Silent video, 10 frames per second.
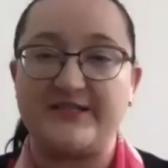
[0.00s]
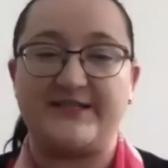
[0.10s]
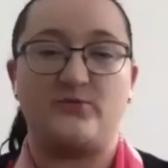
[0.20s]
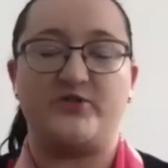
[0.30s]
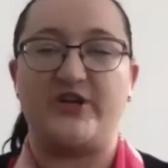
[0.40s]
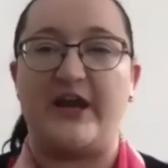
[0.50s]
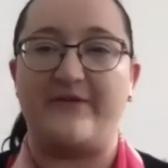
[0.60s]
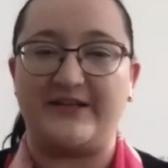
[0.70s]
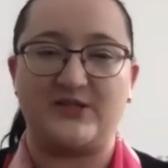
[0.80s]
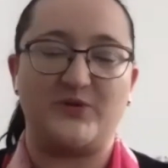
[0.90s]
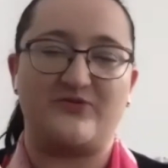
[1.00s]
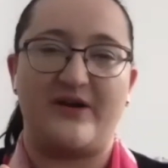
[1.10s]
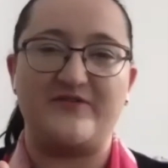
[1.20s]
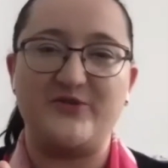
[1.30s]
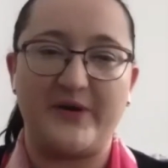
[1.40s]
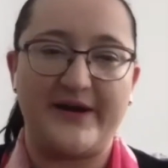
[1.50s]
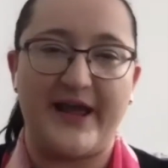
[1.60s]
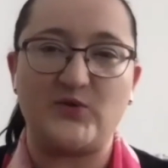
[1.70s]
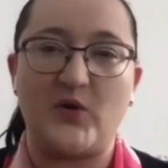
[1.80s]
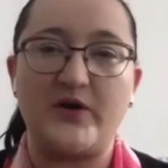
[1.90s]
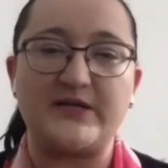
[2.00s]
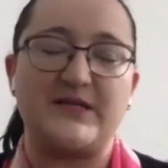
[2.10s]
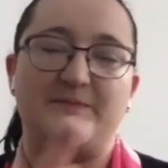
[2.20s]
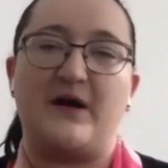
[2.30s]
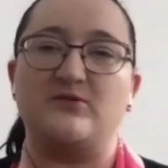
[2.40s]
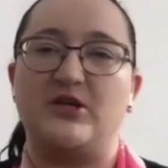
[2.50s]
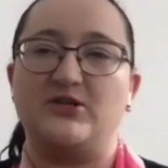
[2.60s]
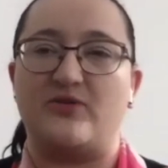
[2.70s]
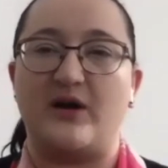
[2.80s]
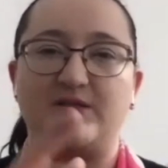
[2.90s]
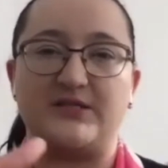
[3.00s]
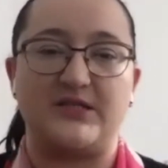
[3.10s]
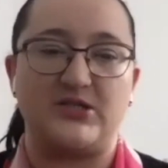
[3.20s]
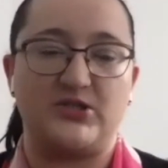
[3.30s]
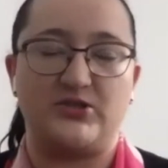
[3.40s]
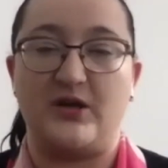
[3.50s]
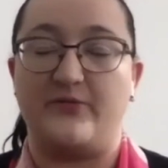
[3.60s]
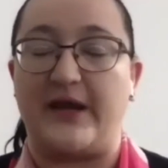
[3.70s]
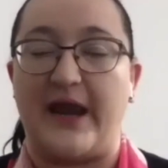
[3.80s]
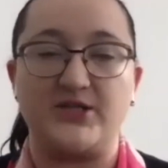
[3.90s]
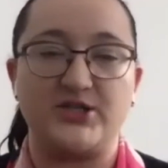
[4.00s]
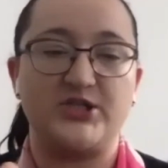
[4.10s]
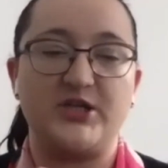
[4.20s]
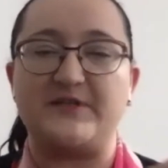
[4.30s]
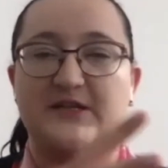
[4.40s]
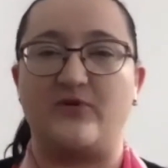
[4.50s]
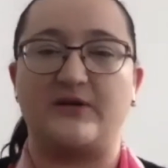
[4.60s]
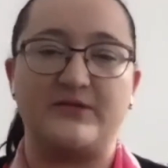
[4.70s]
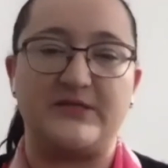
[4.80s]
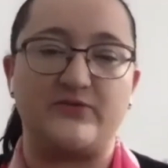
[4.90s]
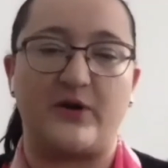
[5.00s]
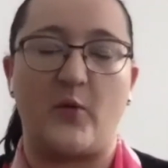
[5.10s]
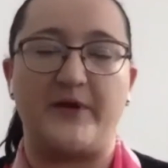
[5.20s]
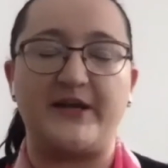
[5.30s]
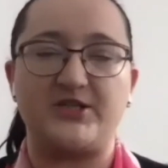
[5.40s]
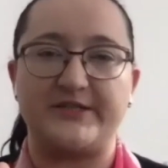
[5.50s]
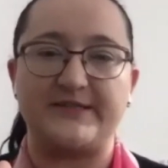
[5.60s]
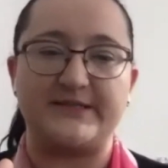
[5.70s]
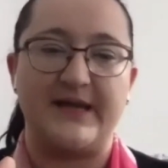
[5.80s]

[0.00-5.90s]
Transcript: that we generated with graph neural networks about drug disease relationships and drug disease recommendations.